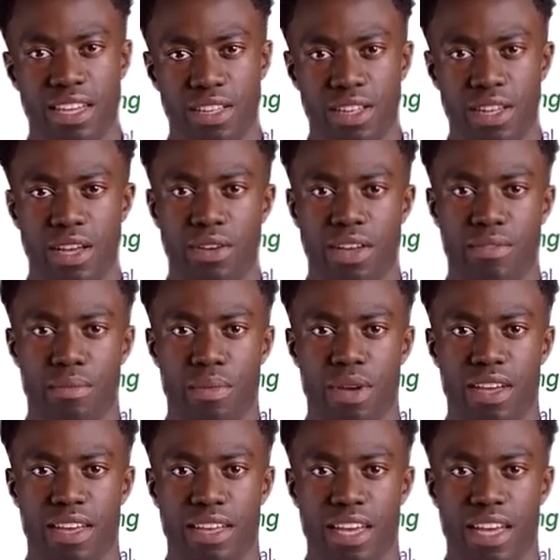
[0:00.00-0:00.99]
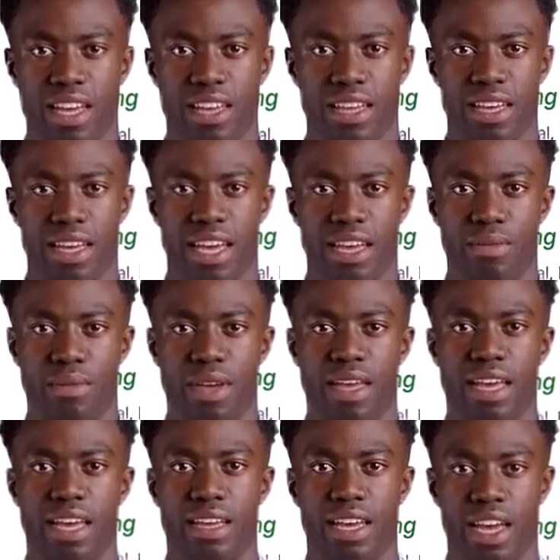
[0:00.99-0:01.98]
share, and monetize lead
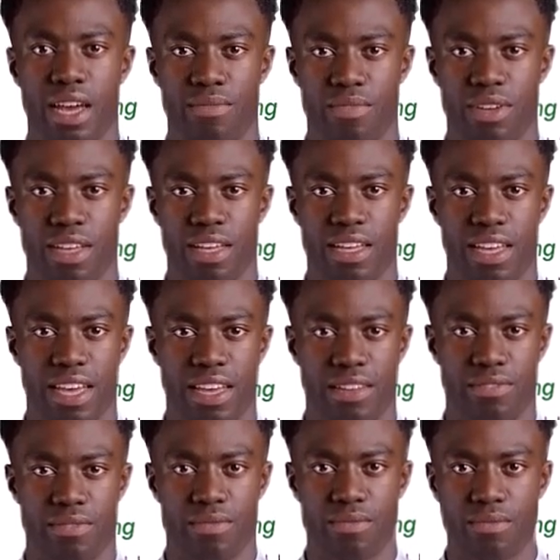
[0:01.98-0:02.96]
magnets effortlessly,